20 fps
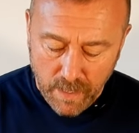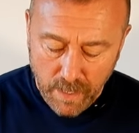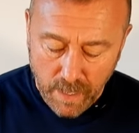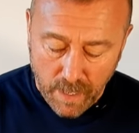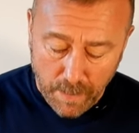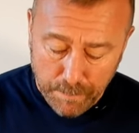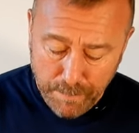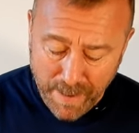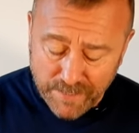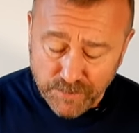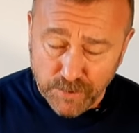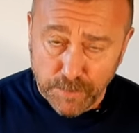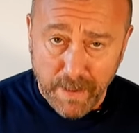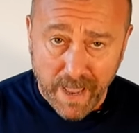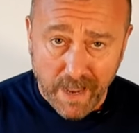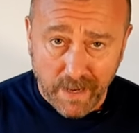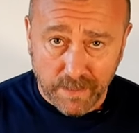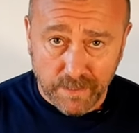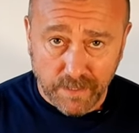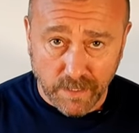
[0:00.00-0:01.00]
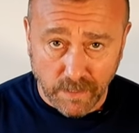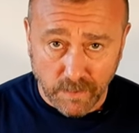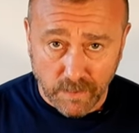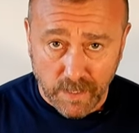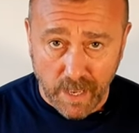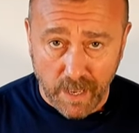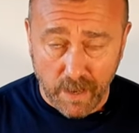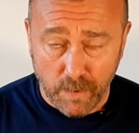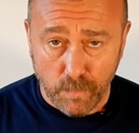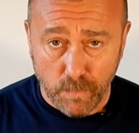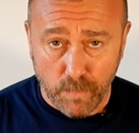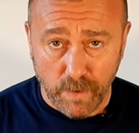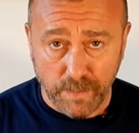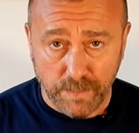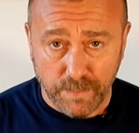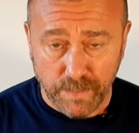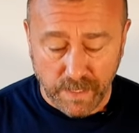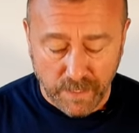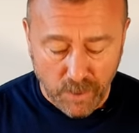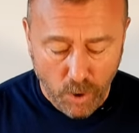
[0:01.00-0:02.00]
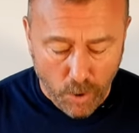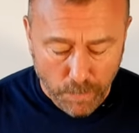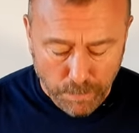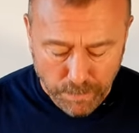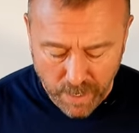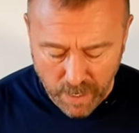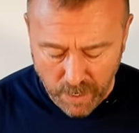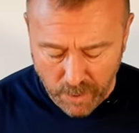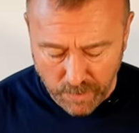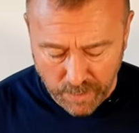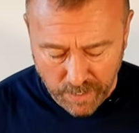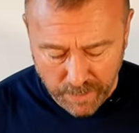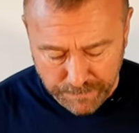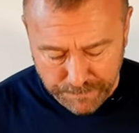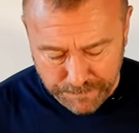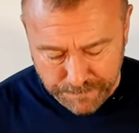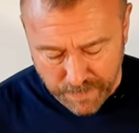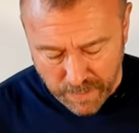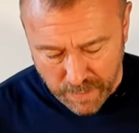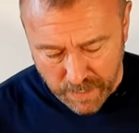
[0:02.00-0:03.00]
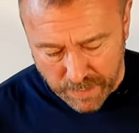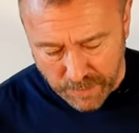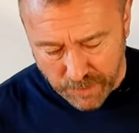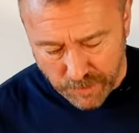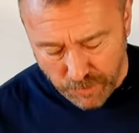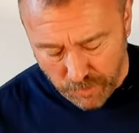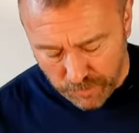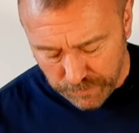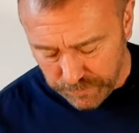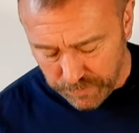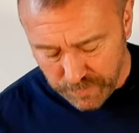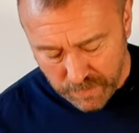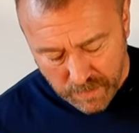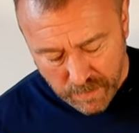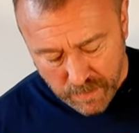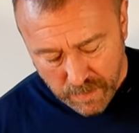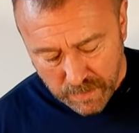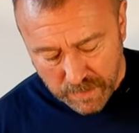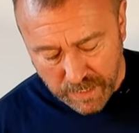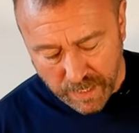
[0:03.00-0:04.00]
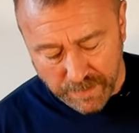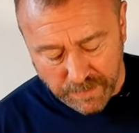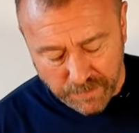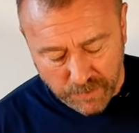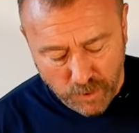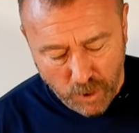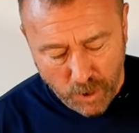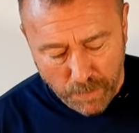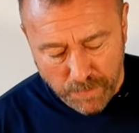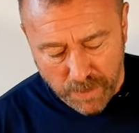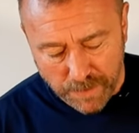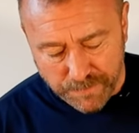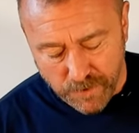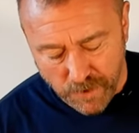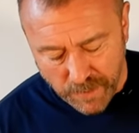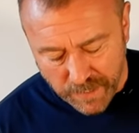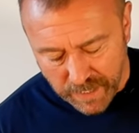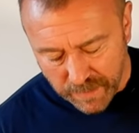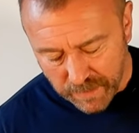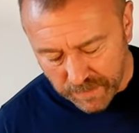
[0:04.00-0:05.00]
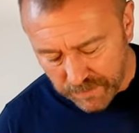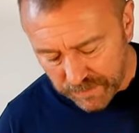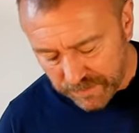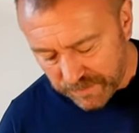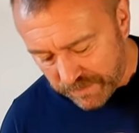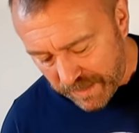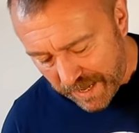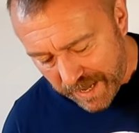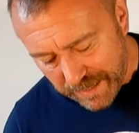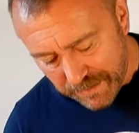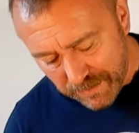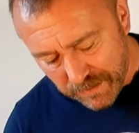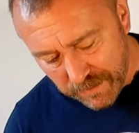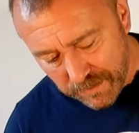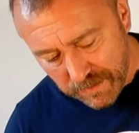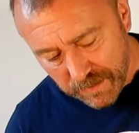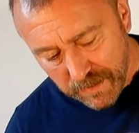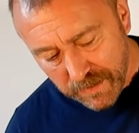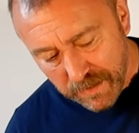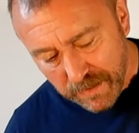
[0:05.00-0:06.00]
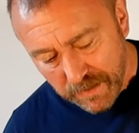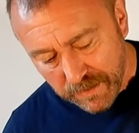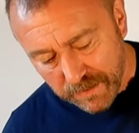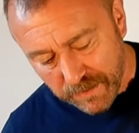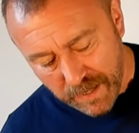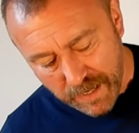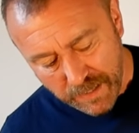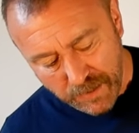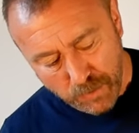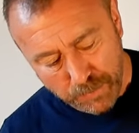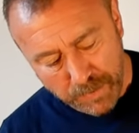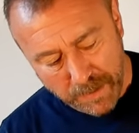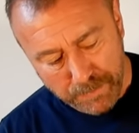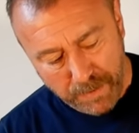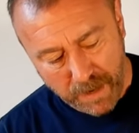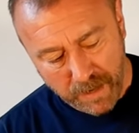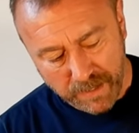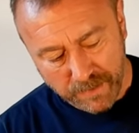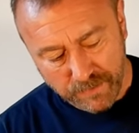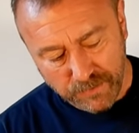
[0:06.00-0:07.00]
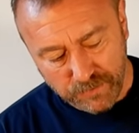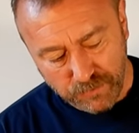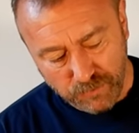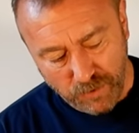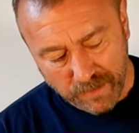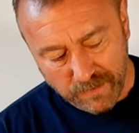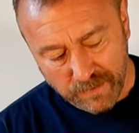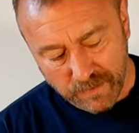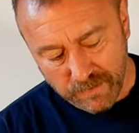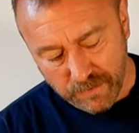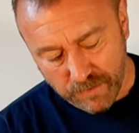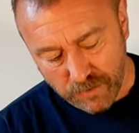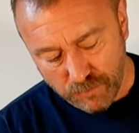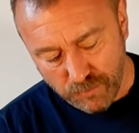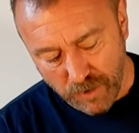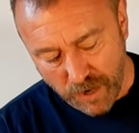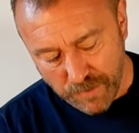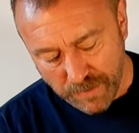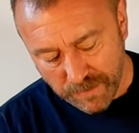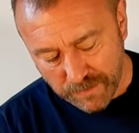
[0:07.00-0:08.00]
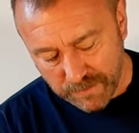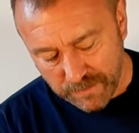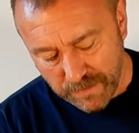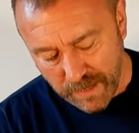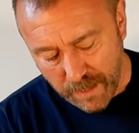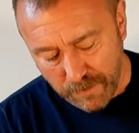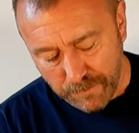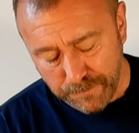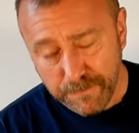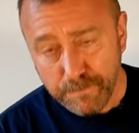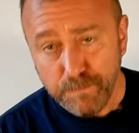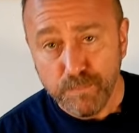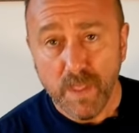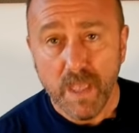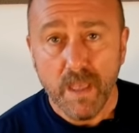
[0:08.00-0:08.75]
battery bank that you get with the combo. If you're not getting the combo, if you're only getting the standard, then you'll be plugging straight into the drone itself.